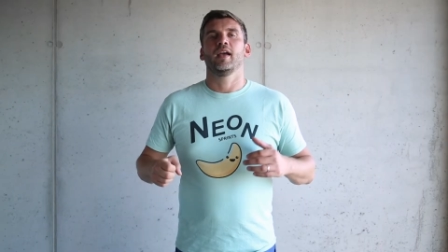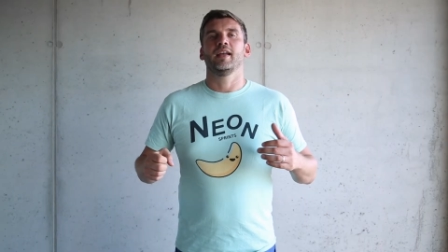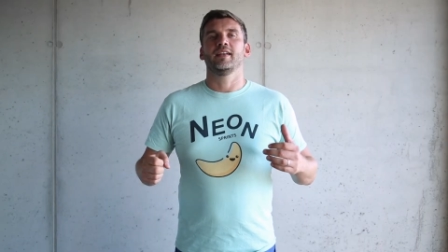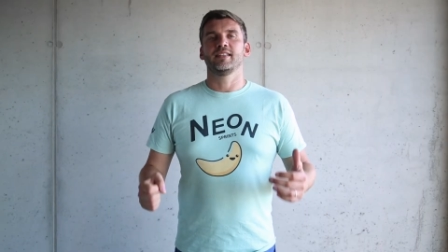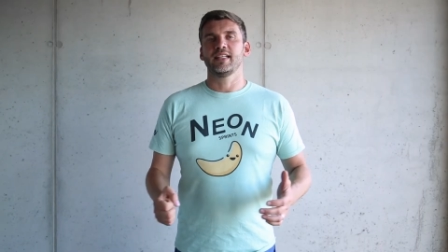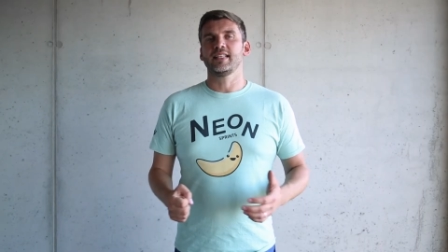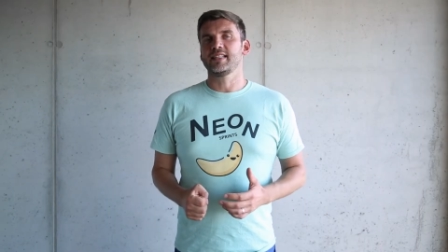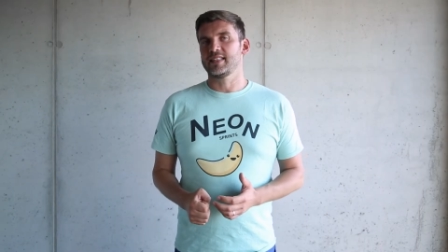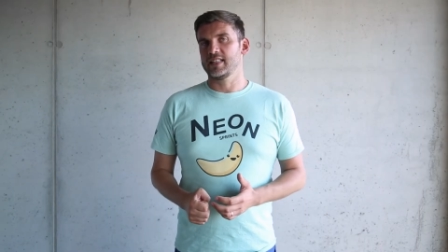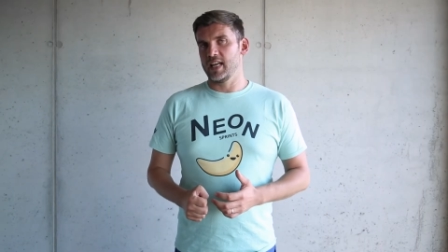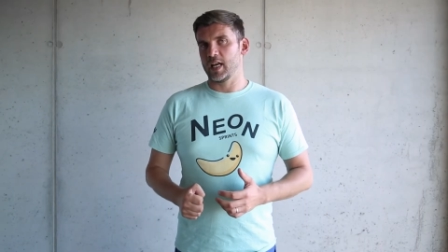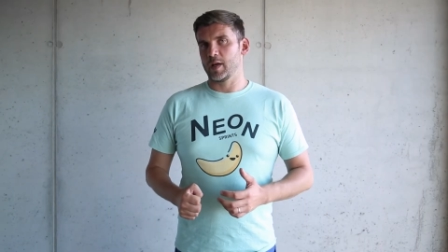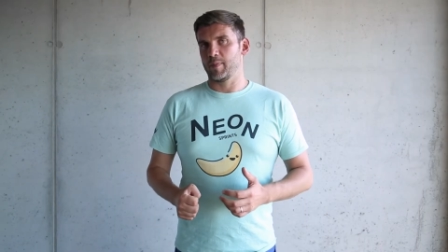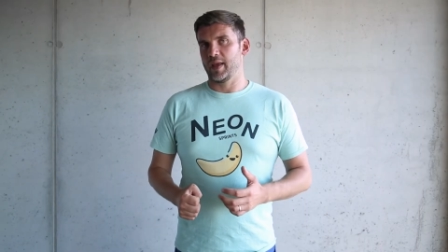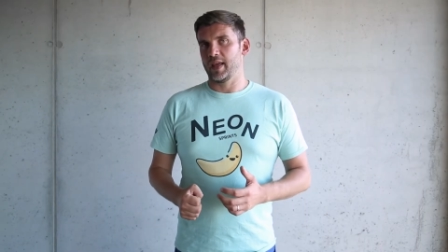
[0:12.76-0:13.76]
In this
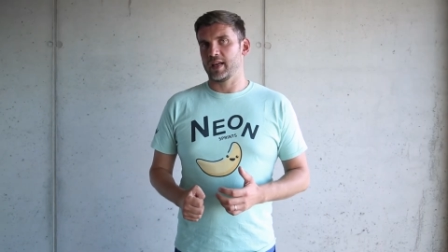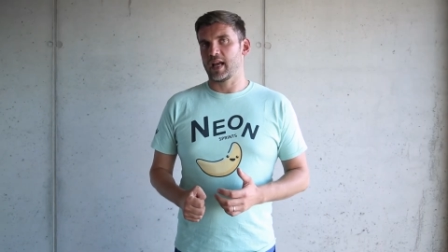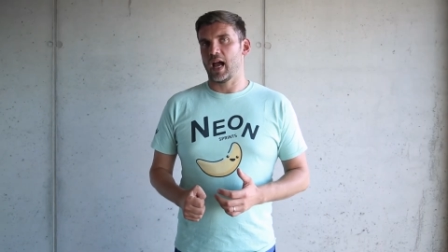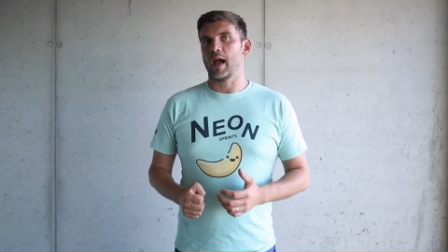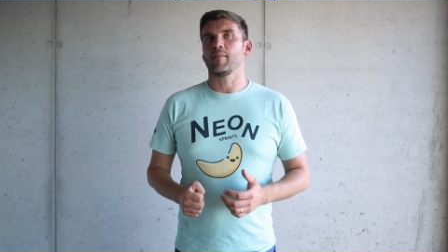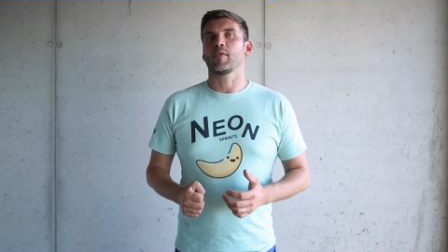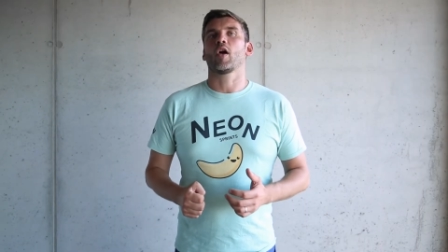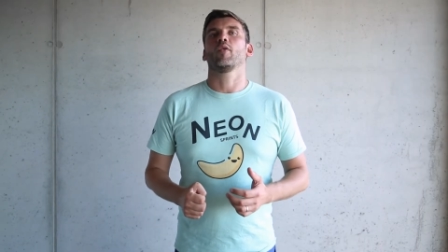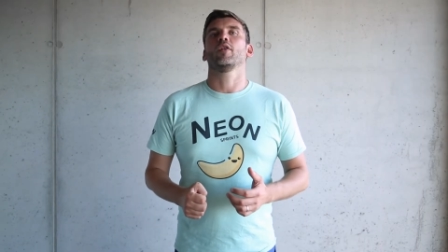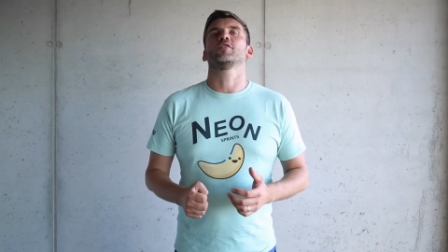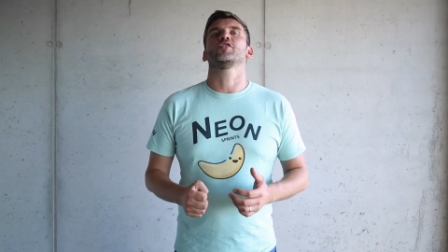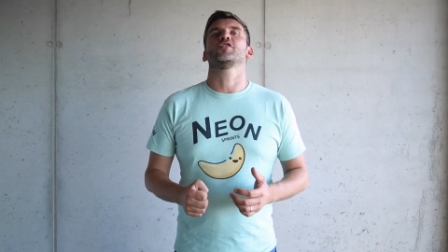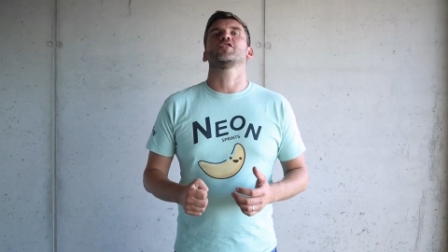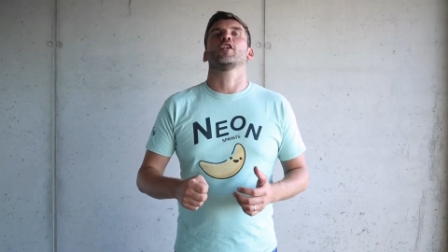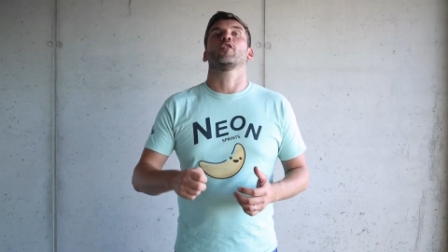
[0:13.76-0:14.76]
sneak peek, I'm going
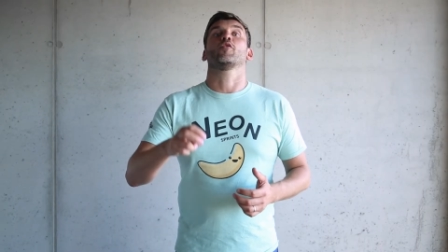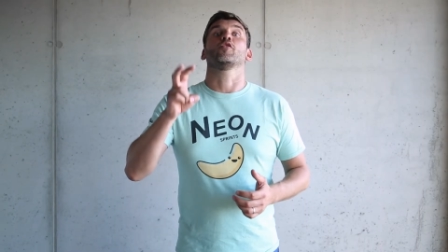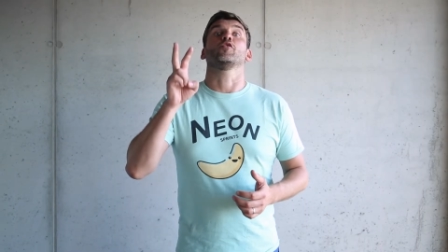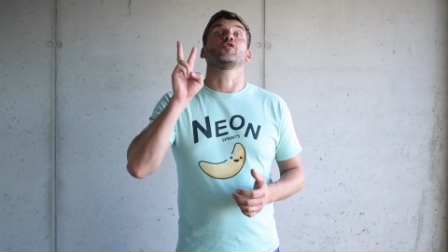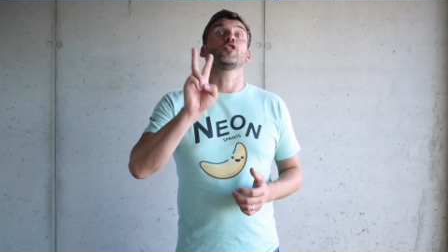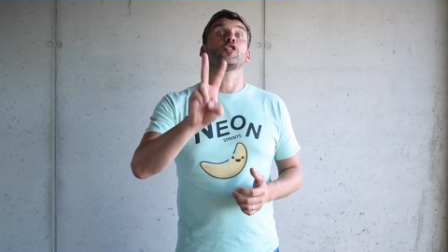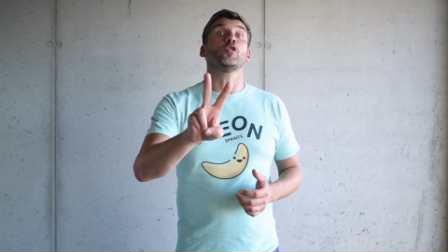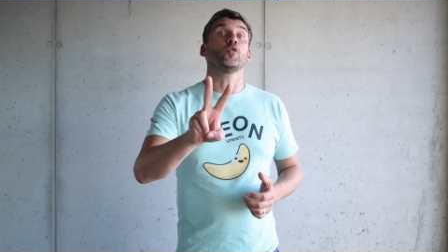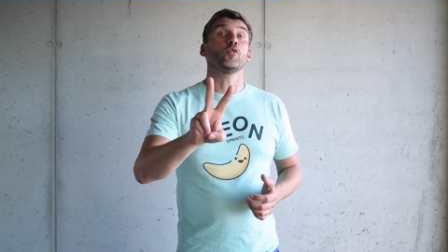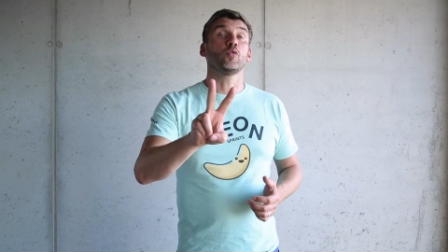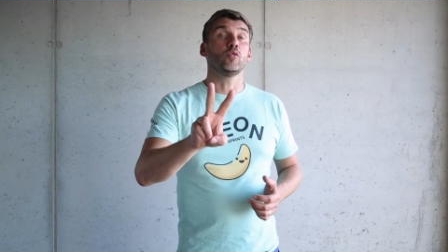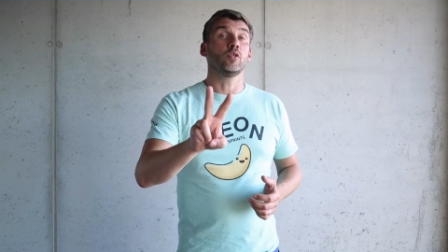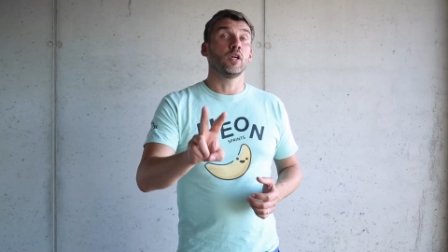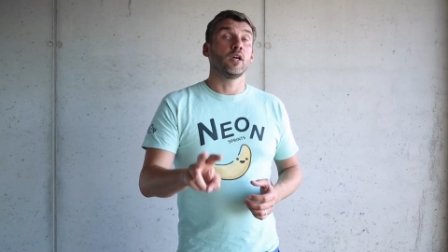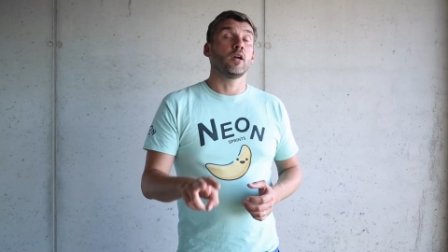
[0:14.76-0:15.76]
to show you
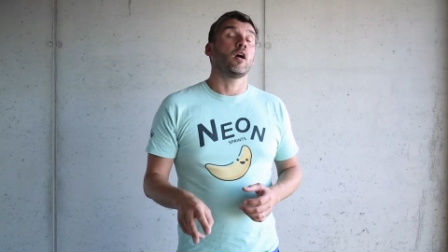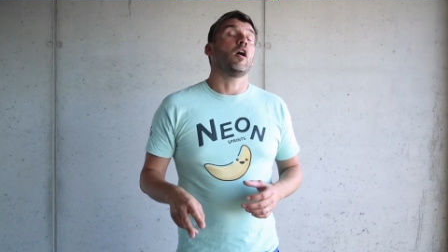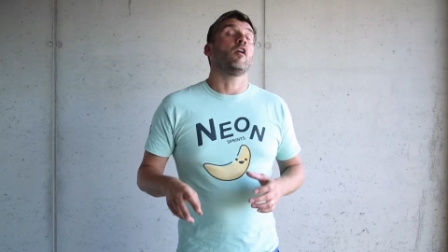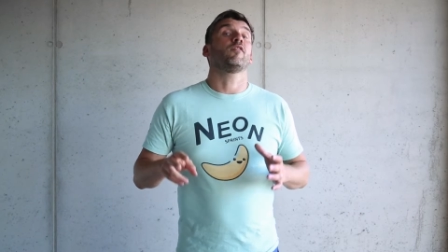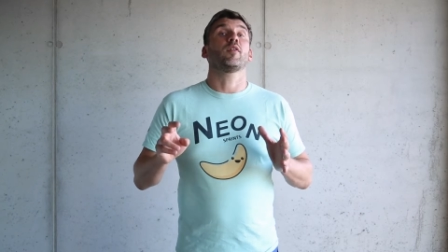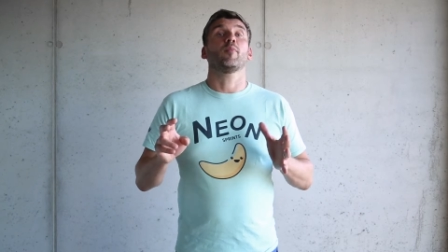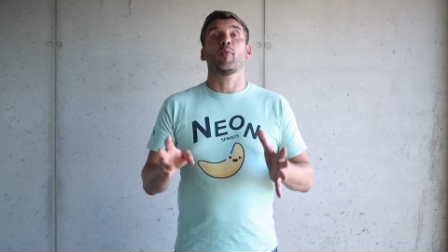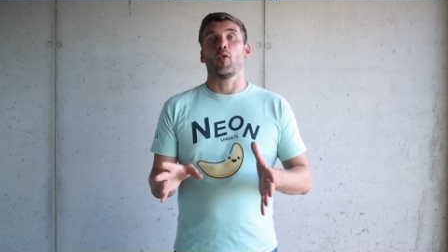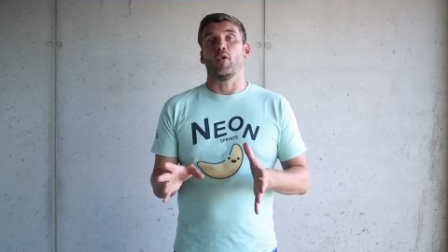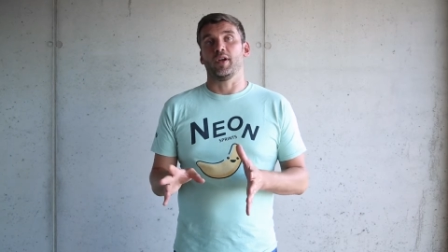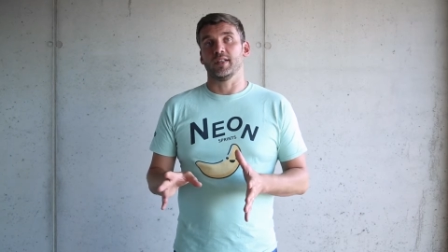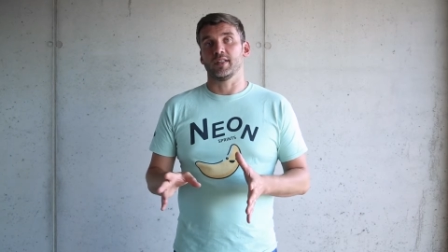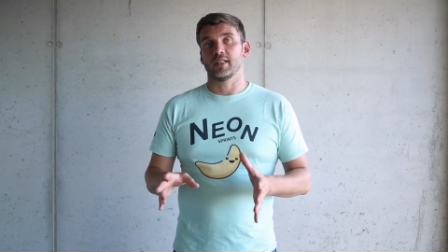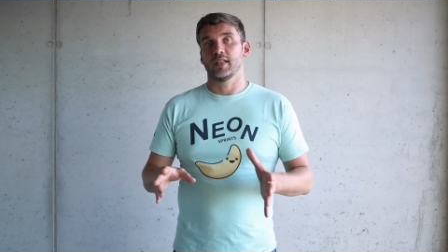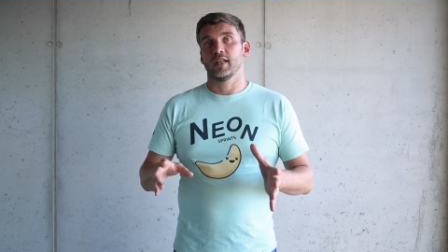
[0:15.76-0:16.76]
2 of the
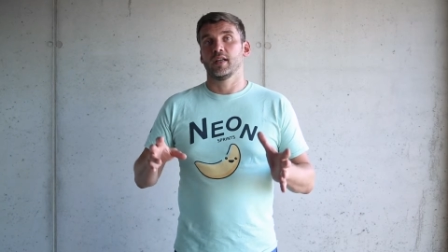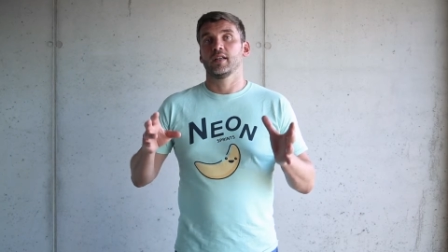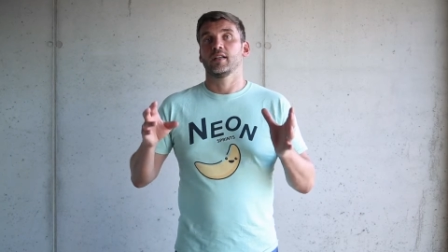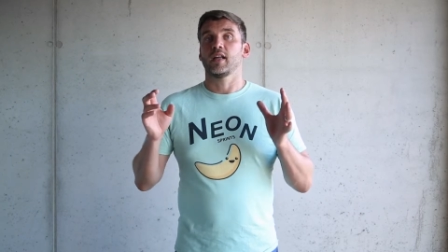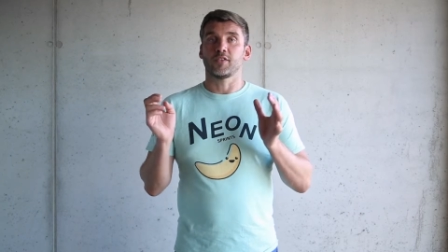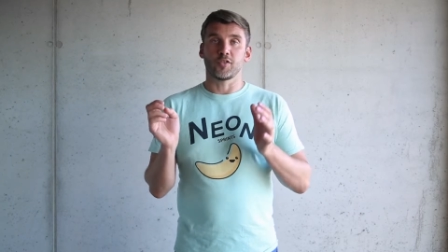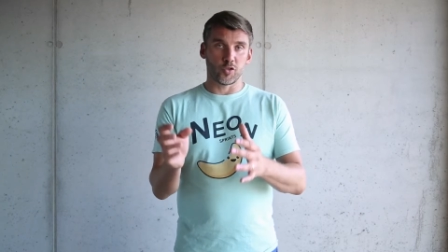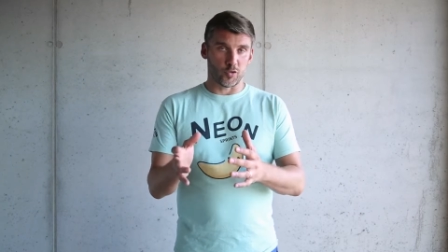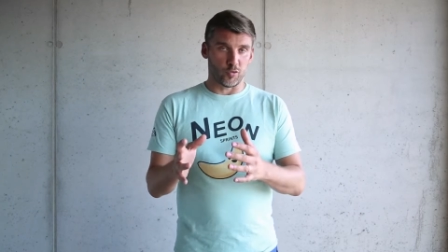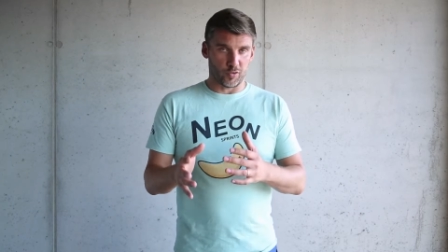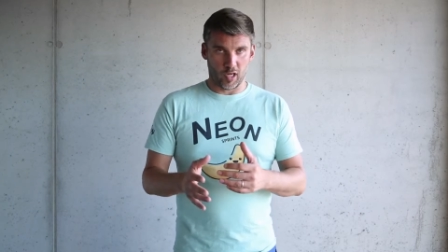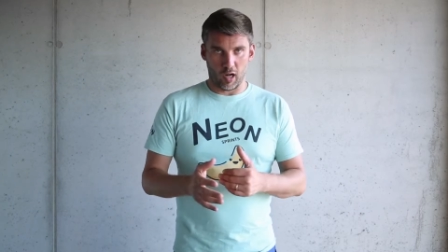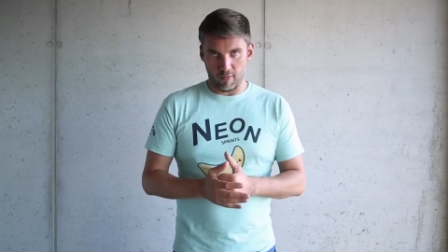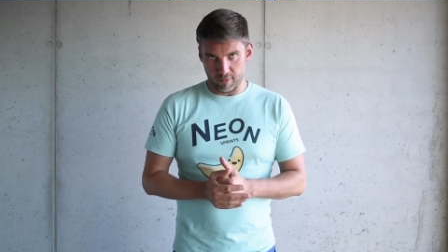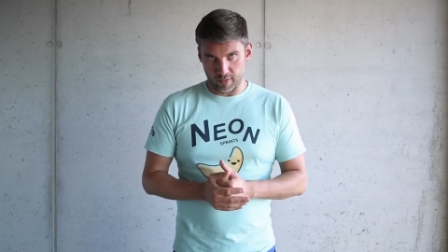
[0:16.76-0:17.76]
points that you should
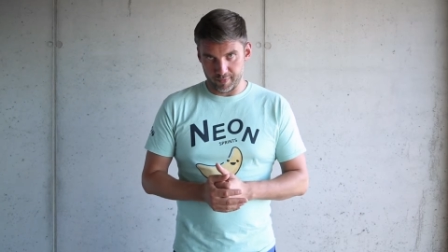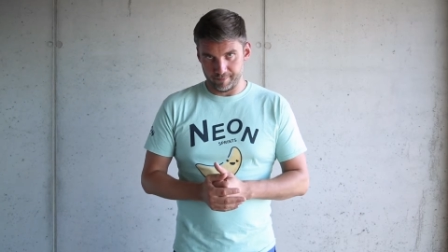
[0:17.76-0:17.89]
cover.